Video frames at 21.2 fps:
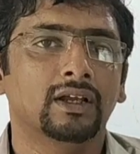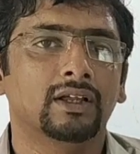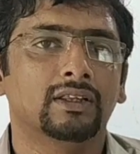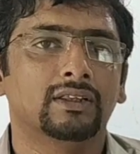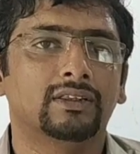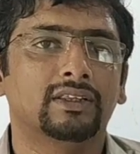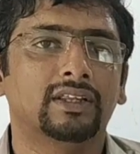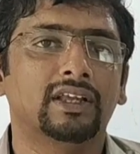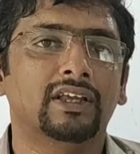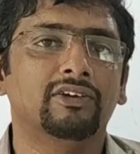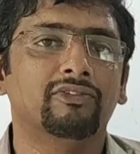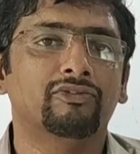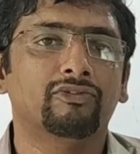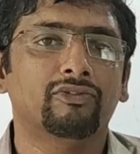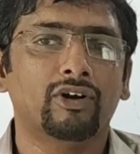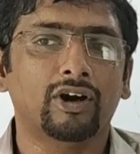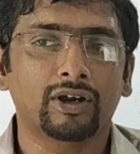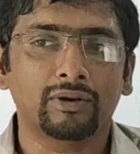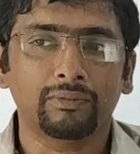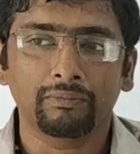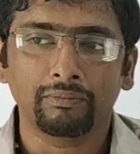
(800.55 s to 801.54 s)
They
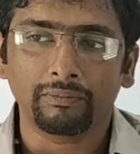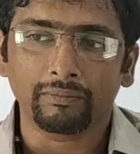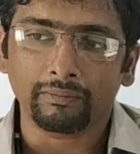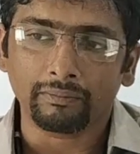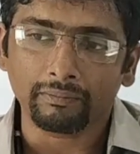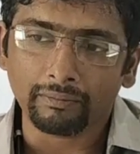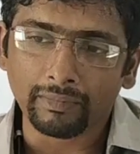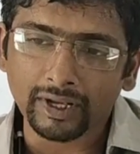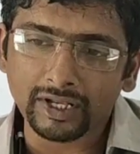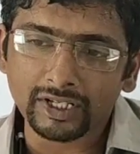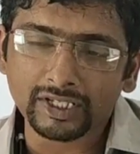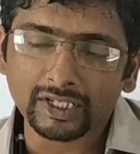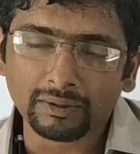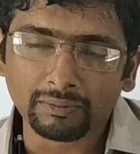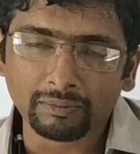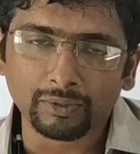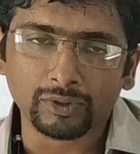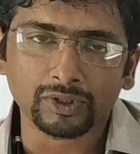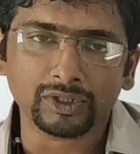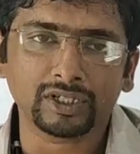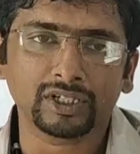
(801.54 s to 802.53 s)
form major
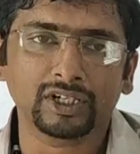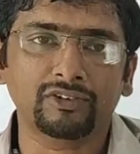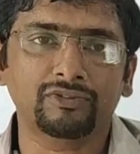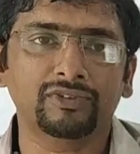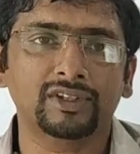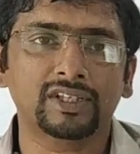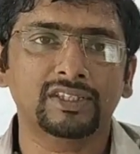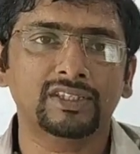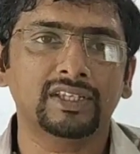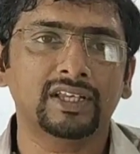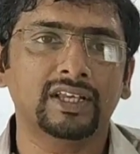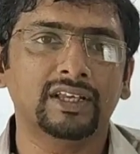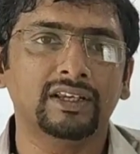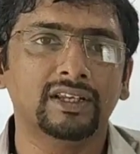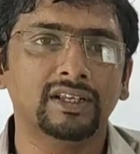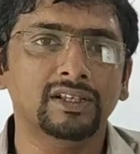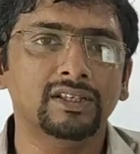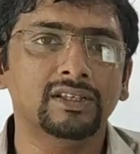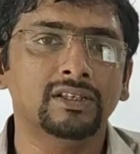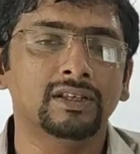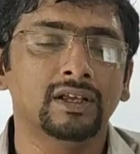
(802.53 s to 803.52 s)
portion of the
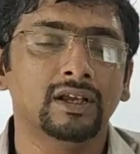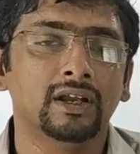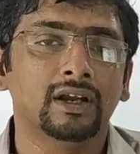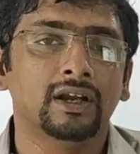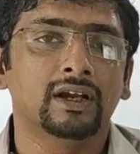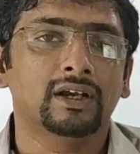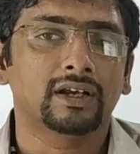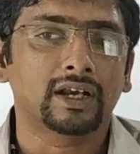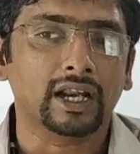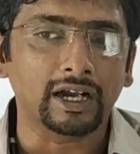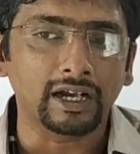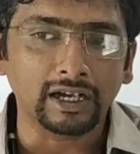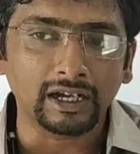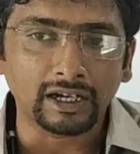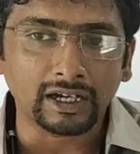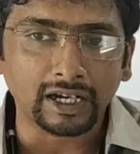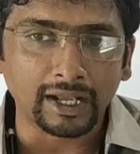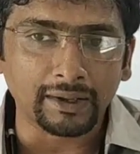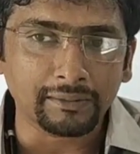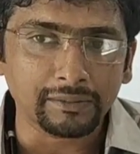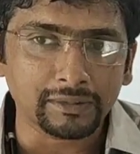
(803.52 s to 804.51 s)
CNS, 10
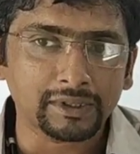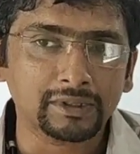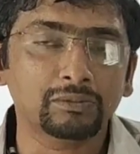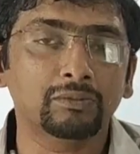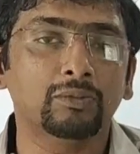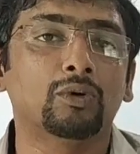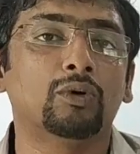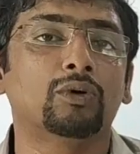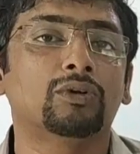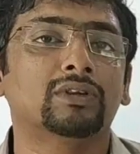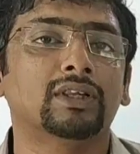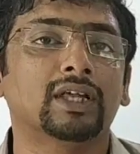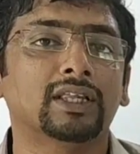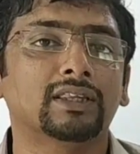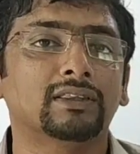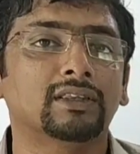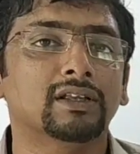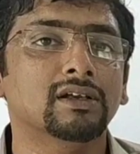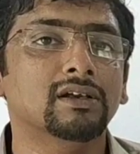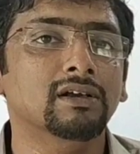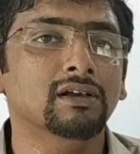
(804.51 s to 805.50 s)
times more than
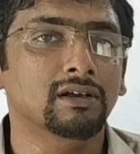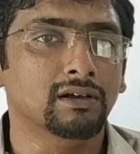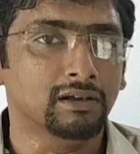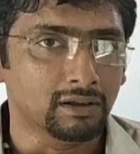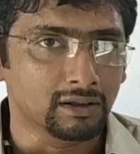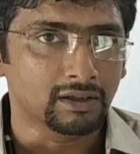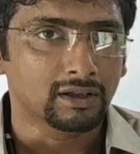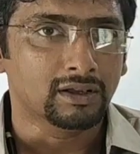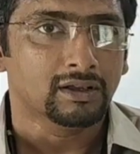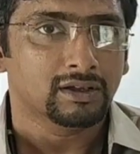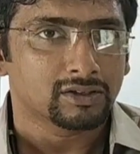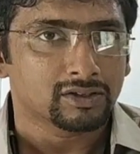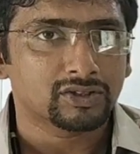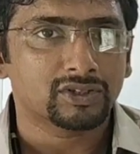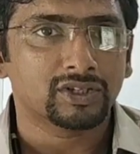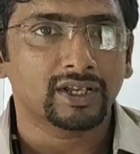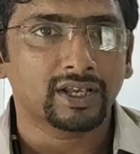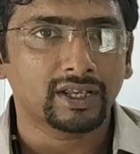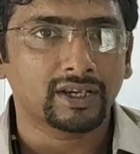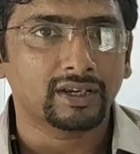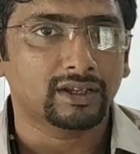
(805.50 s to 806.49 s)

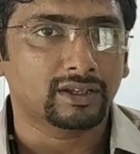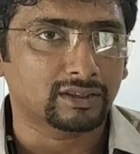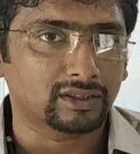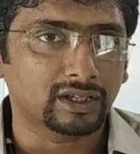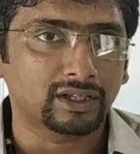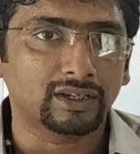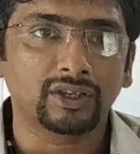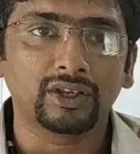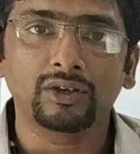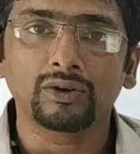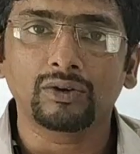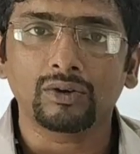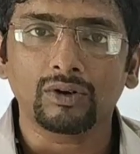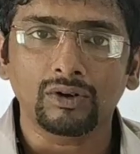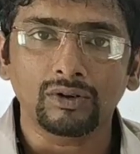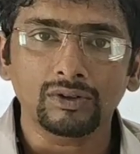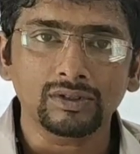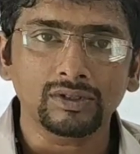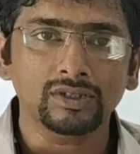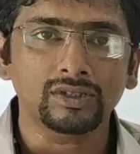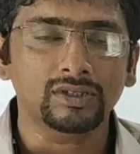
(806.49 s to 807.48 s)
the
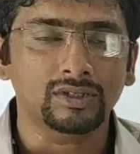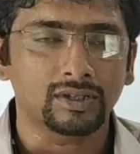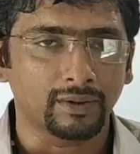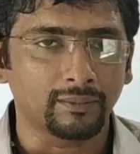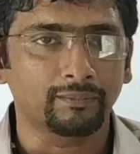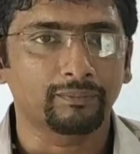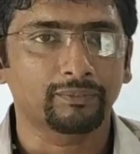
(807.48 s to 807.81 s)
neurons.